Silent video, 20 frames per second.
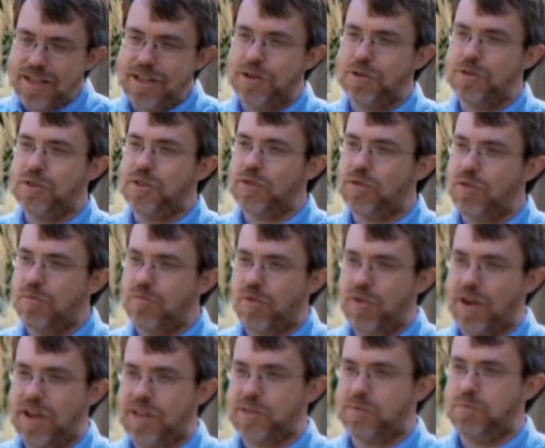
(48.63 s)
That's what keeps
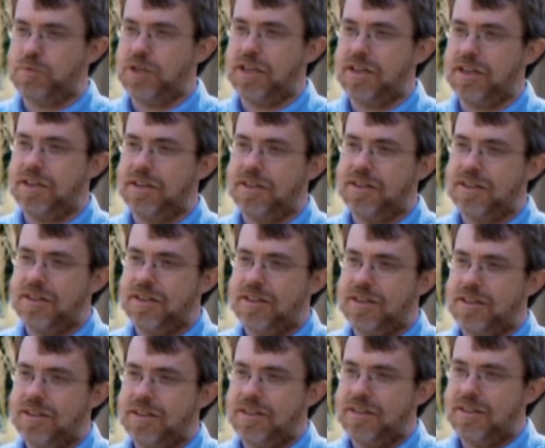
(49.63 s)
impressing me.
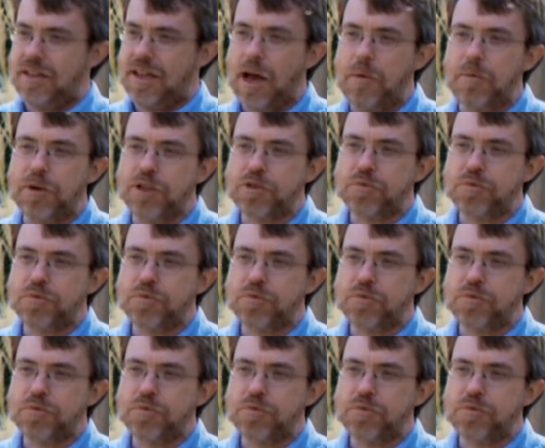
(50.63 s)
It keeps